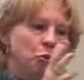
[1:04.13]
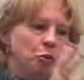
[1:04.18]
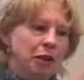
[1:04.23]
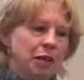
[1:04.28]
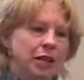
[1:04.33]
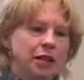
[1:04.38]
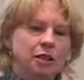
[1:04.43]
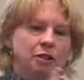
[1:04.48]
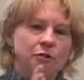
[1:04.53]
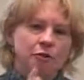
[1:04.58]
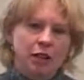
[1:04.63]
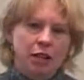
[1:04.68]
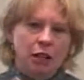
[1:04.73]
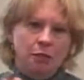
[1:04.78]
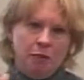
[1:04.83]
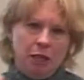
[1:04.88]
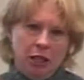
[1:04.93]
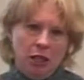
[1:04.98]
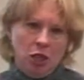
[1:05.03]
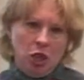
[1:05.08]
reading
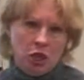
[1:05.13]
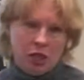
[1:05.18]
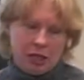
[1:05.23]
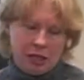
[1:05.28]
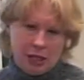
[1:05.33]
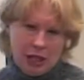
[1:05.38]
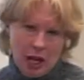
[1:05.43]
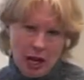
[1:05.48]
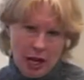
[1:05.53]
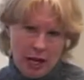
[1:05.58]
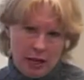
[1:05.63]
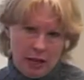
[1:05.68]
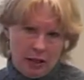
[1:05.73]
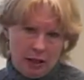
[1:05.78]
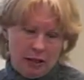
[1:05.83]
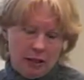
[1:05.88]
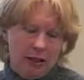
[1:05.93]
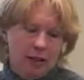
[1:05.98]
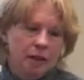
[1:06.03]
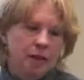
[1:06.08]
development looks like
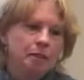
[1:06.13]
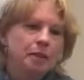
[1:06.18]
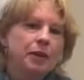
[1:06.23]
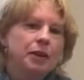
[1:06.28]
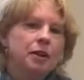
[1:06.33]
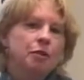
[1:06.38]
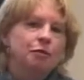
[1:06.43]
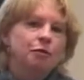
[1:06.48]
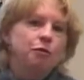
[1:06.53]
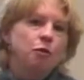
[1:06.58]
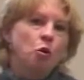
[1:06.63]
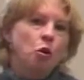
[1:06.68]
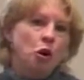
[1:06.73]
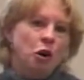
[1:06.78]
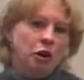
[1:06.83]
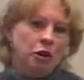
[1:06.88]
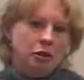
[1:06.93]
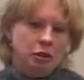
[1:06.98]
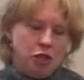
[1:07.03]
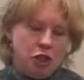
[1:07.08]

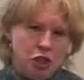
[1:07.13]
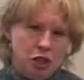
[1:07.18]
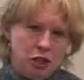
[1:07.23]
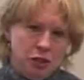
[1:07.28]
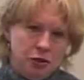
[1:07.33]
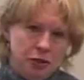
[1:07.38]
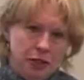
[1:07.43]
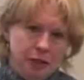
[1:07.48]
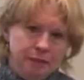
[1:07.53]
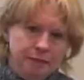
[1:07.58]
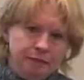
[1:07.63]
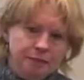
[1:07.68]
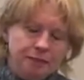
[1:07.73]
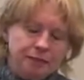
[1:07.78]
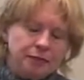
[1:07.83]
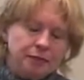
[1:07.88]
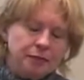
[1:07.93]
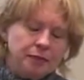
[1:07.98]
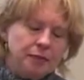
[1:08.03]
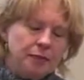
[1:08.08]
for children,
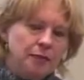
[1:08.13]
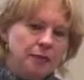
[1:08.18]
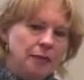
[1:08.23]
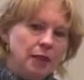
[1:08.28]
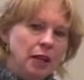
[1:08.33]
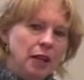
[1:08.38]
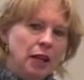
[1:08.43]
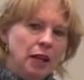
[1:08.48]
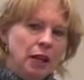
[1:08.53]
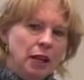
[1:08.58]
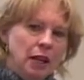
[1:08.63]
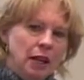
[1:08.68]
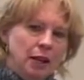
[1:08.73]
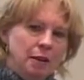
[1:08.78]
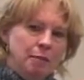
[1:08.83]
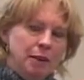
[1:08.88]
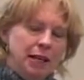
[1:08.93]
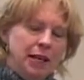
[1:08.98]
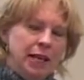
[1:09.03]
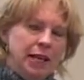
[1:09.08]

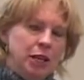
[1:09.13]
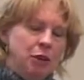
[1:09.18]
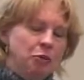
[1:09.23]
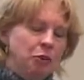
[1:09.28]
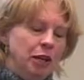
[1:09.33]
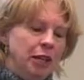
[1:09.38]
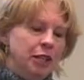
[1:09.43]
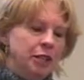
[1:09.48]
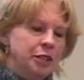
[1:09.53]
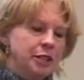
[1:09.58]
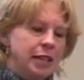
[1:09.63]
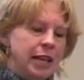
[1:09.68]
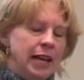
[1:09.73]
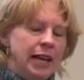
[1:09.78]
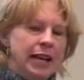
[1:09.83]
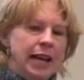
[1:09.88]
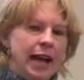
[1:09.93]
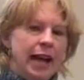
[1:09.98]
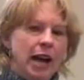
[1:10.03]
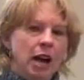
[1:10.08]
beginning readers,
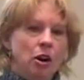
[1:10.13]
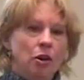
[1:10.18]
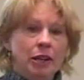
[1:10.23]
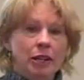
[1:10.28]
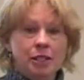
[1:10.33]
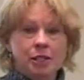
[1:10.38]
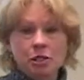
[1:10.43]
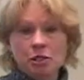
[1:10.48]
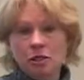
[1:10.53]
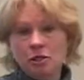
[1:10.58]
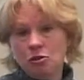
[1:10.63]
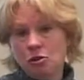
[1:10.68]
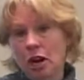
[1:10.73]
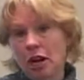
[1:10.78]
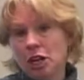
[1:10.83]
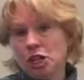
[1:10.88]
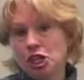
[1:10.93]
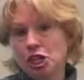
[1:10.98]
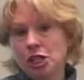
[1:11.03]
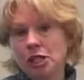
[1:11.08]
and how
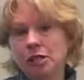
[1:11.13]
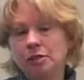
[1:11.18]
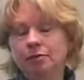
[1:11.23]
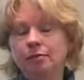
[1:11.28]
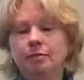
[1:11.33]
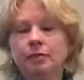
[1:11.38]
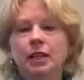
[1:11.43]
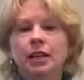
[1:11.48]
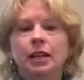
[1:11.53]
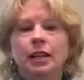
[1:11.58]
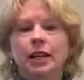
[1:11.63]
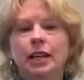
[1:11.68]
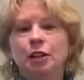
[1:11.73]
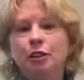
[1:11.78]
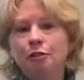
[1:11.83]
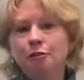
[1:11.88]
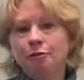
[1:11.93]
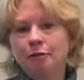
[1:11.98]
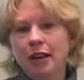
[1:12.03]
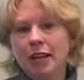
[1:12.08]
instruction,
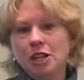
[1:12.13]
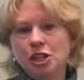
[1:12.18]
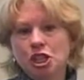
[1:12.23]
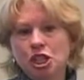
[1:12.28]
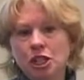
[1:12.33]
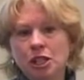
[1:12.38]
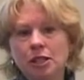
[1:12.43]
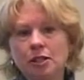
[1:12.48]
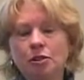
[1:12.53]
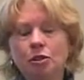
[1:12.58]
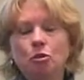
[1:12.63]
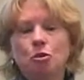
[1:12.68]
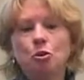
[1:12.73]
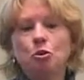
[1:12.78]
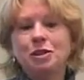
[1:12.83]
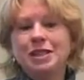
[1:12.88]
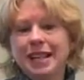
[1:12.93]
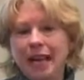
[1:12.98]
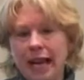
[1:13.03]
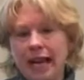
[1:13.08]
intervention through
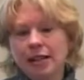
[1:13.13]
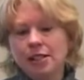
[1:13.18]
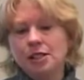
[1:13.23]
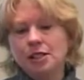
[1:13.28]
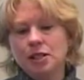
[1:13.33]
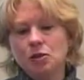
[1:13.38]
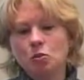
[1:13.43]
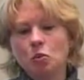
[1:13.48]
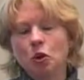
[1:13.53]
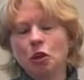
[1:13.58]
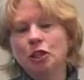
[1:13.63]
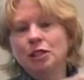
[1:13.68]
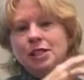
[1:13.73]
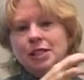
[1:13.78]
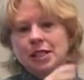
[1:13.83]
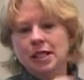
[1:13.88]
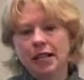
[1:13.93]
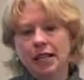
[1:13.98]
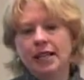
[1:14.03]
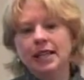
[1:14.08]
text and word
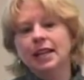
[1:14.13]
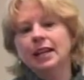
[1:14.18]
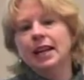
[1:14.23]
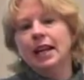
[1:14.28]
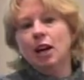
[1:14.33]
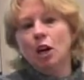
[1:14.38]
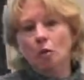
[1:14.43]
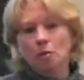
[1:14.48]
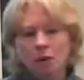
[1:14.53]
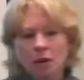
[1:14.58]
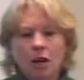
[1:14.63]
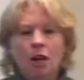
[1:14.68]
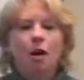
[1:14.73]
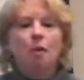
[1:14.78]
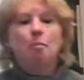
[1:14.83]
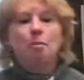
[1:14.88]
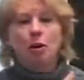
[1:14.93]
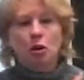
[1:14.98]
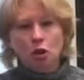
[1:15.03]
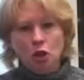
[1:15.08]
study can help
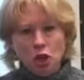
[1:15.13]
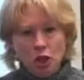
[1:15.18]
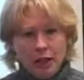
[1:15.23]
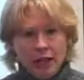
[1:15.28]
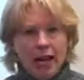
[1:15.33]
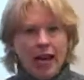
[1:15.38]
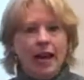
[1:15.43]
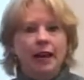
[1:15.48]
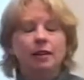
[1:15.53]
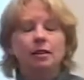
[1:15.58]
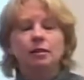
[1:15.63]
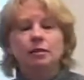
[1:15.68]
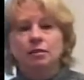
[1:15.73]
pull that